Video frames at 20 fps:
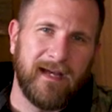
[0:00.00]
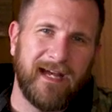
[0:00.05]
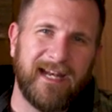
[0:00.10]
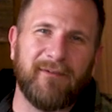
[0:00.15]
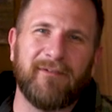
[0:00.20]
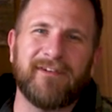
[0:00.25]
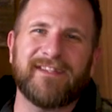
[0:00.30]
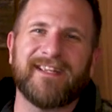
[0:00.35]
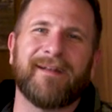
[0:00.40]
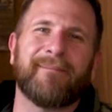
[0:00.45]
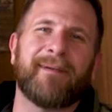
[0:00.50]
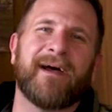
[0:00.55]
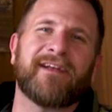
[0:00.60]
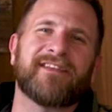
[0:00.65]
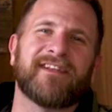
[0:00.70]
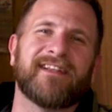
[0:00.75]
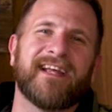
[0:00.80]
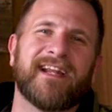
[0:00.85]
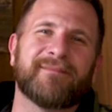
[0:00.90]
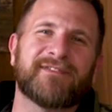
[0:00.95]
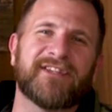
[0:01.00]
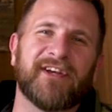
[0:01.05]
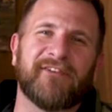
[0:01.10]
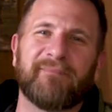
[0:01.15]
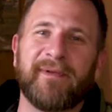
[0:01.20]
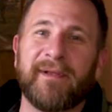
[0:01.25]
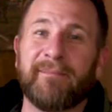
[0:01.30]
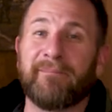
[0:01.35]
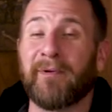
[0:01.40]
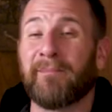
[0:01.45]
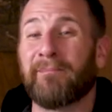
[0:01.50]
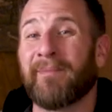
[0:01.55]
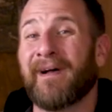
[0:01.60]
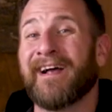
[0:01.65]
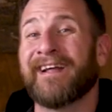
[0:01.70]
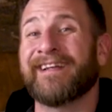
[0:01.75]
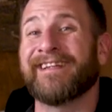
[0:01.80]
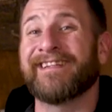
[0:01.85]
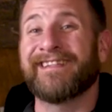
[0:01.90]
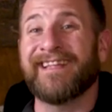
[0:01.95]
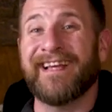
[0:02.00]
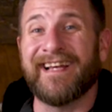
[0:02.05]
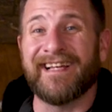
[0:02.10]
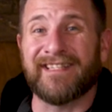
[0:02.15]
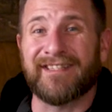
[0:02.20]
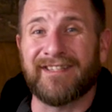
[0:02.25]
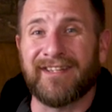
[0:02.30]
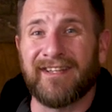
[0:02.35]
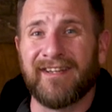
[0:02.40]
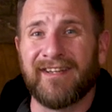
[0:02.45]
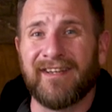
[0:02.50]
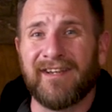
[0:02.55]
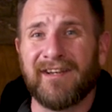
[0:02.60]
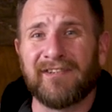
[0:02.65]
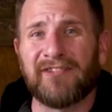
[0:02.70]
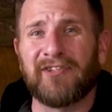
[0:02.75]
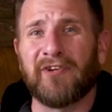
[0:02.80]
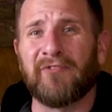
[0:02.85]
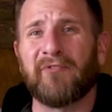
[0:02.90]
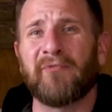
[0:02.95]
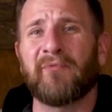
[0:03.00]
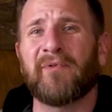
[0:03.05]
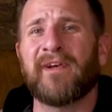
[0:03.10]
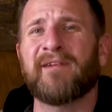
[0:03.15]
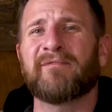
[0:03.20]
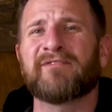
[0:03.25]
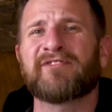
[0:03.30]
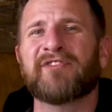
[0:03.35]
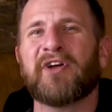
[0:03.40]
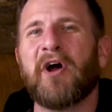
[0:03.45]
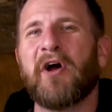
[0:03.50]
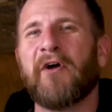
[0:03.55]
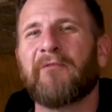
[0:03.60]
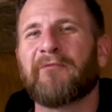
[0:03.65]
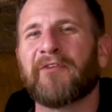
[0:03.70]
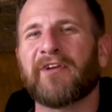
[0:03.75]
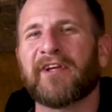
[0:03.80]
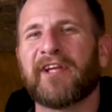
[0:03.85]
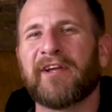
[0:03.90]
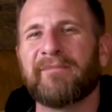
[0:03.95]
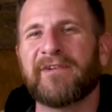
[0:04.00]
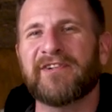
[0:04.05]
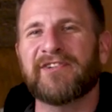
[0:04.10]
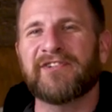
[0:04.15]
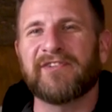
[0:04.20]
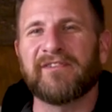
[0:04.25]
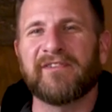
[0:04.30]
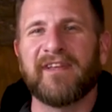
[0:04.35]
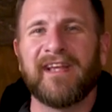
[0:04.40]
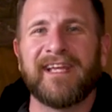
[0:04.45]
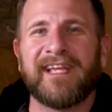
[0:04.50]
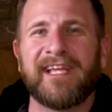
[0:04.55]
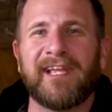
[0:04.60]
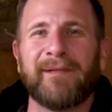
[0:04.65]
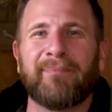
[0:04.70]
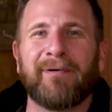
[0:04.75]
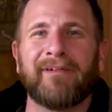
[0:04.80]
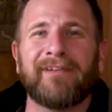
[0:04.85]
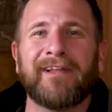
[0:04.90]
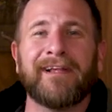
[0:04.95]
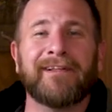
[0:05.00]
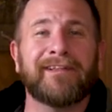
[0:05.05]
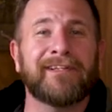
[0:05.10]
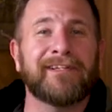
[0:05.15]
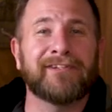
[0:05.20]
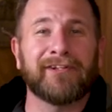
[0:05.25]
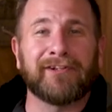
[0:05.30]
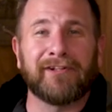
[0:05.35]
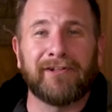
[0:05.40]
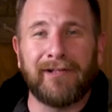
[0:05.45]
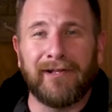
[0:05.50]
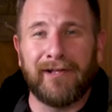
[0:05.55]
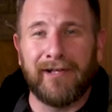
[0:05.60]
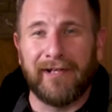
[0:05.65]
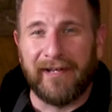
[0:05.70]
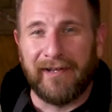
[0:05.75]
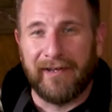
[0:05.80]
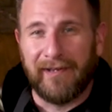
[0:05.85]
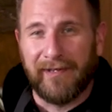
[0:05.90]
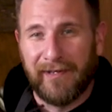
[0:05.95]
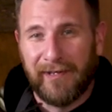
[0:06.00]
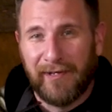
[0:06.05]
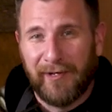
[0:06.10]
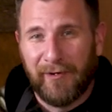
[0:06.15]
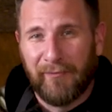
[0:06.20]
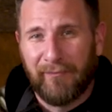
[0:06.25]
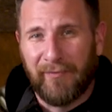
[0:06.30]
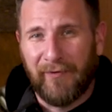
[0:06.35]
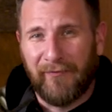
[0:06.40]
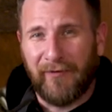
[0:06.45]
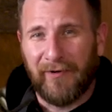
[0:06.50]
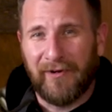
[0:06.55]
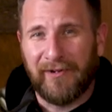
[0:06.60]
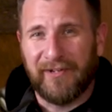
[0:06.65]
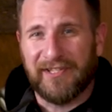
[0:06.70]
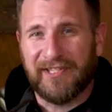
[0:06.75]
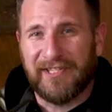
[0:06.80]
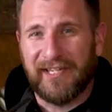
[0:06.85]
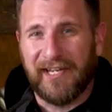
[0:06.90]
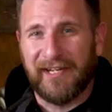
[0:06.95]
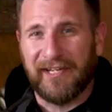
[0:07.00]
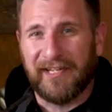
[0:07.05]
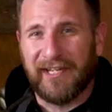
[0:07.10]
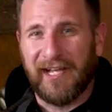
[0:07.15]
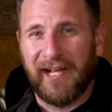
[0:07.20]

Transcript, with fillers: And he wasn't about to let himself be put behind a desk. So when he was offered a commission, he politely declined preferring to stay in a